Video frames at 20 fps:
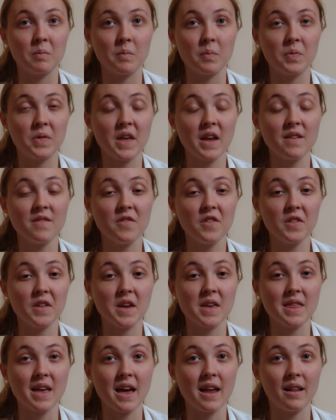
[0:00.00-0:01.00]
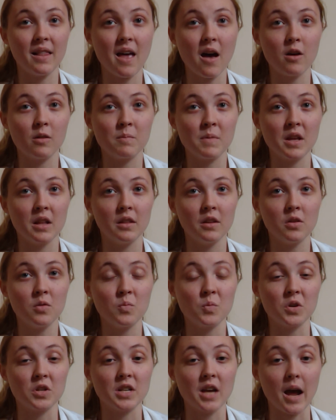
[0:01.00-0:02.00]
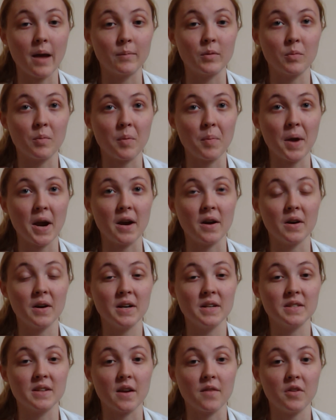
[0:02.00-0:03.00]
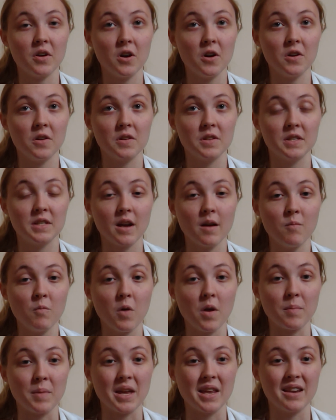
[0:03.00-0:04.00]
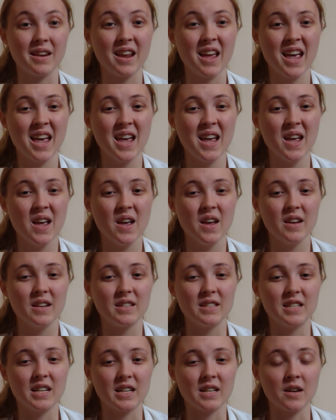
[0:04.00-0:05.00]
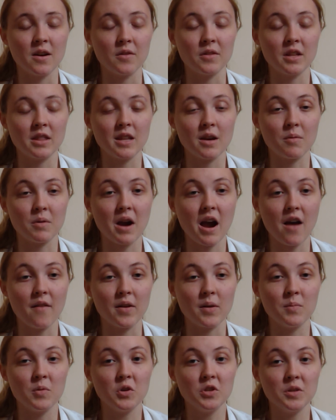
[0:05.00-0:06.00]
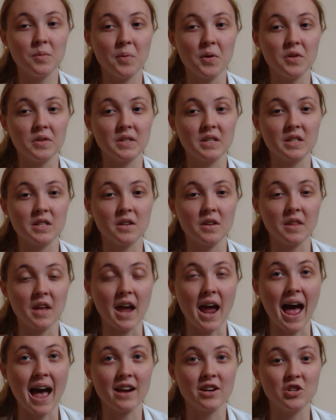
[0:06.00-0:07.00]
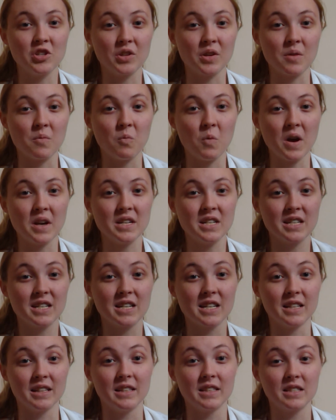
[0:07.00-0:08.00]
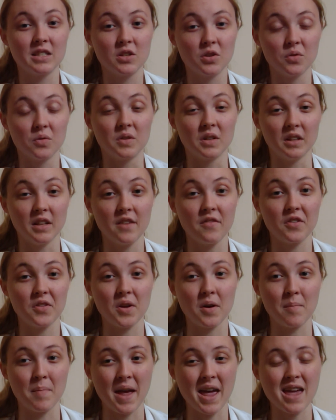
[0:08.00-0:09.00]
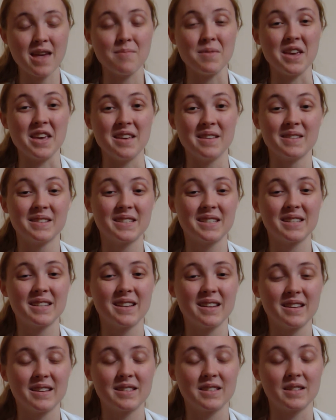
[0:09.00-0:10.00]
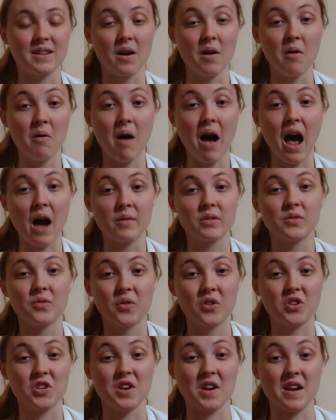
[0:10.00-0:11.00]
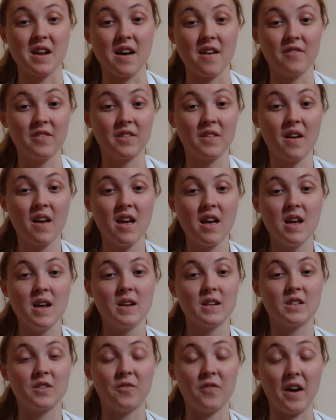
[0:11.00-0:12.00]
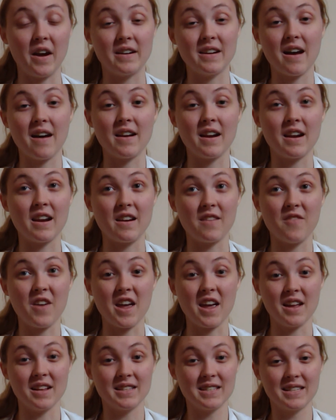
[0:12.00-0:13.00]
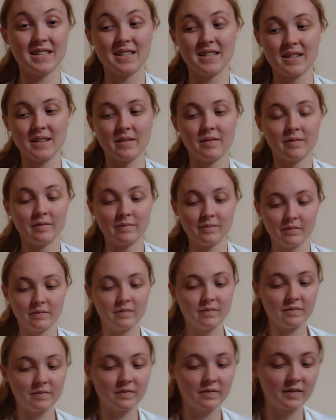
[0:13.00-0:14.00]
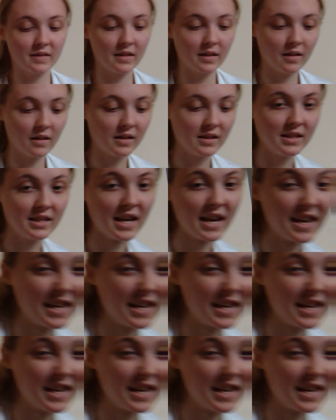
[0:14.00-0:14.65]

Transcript: thankfully that allowed me a little more time to prepare, because I've heard some women didn't know that they were having multiples until they actually went to deliver their babies. So I was fortunate enough to find out in advance. Dang